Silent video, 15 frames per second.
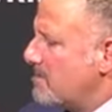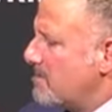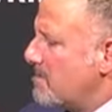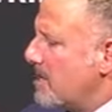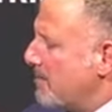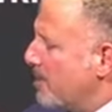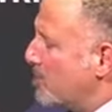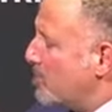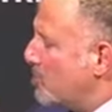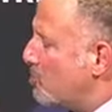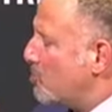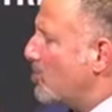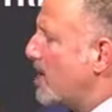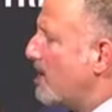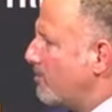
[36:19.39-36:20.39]
maybe as you
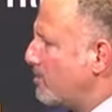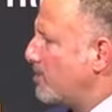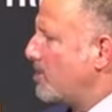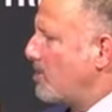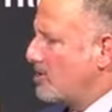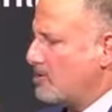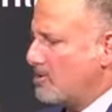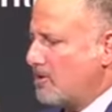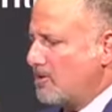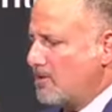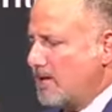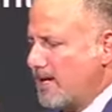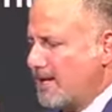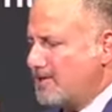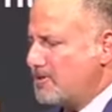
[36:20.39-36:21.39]
traveled, but also
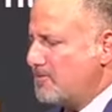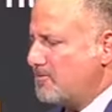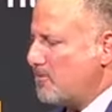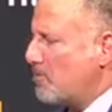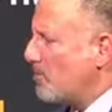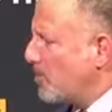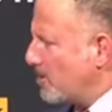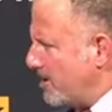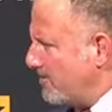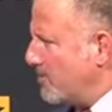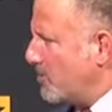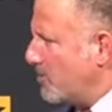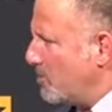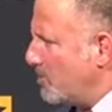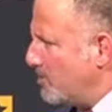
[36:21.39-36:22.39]
as the former
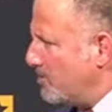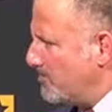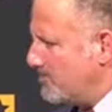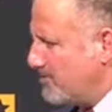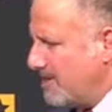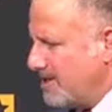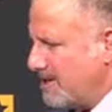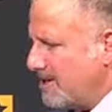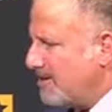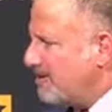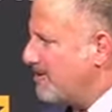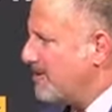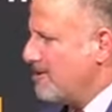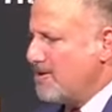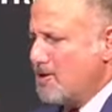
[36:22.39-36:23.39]
governor who you defeated
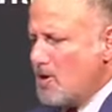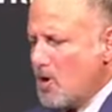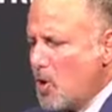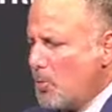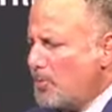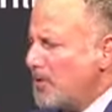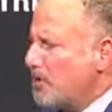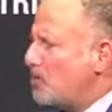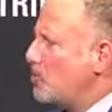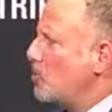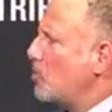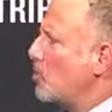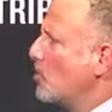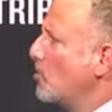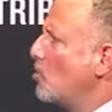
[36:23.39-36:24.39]
opened the
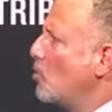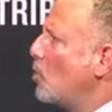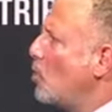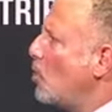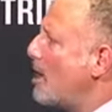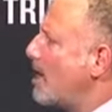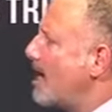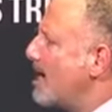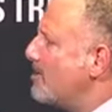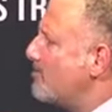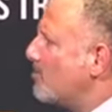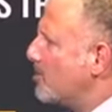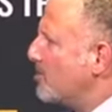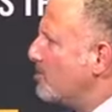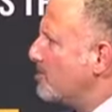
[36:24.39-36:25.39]
door wide
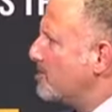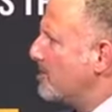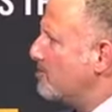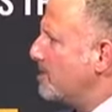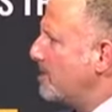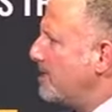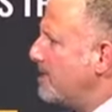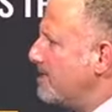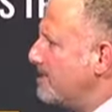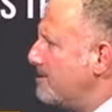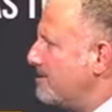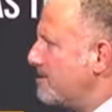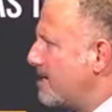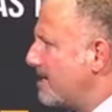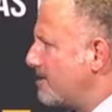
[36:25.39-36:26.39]
for you and said,
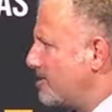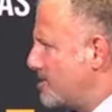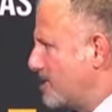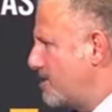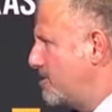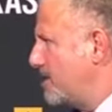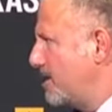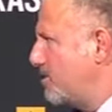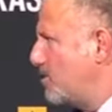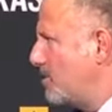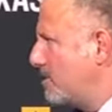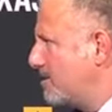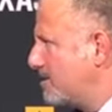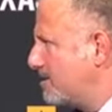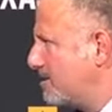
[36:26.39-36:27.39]
please take the job that I want.